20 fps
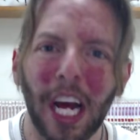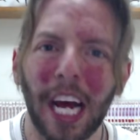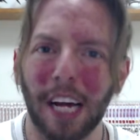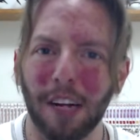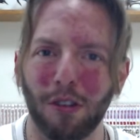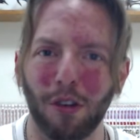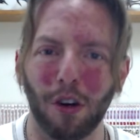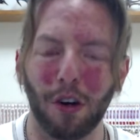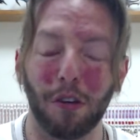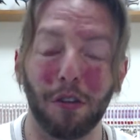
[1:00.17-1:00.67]

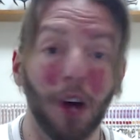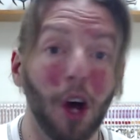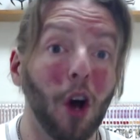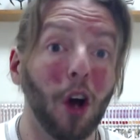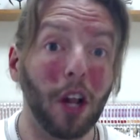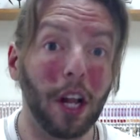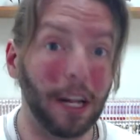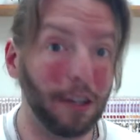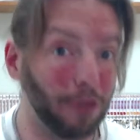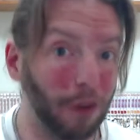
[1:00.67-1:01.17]
It's sort of,
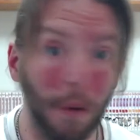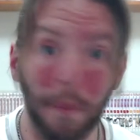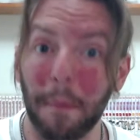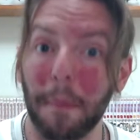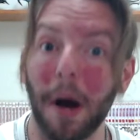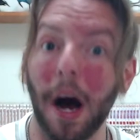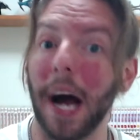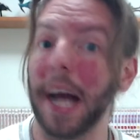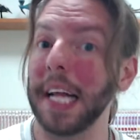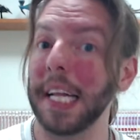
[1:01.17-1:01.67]
let's
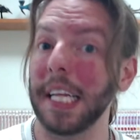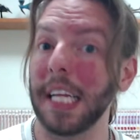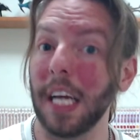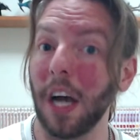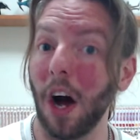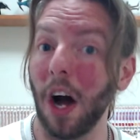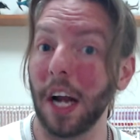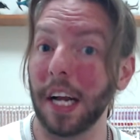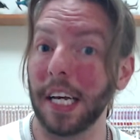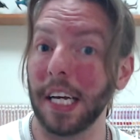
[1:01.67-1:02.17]
remind the
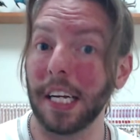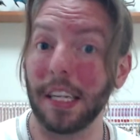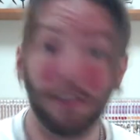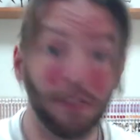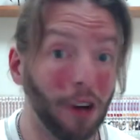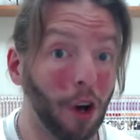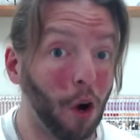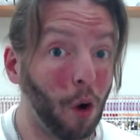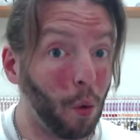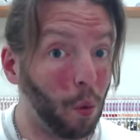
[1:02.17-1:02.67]

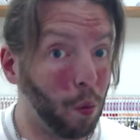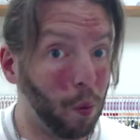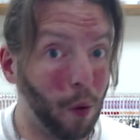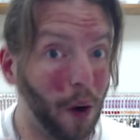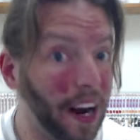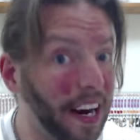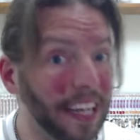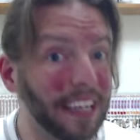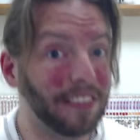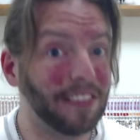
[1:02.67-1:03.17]
audience
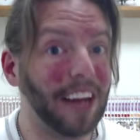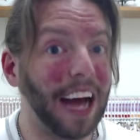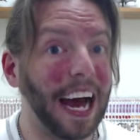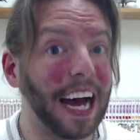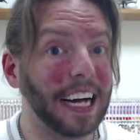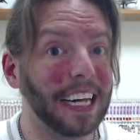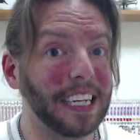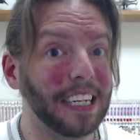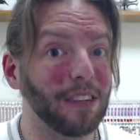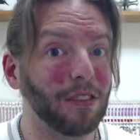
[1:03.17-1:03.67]
what
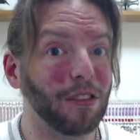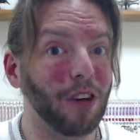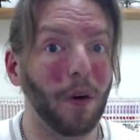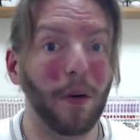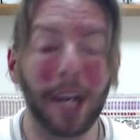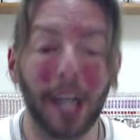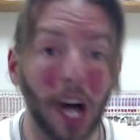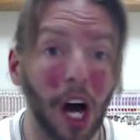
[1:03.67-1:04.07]
exactly is going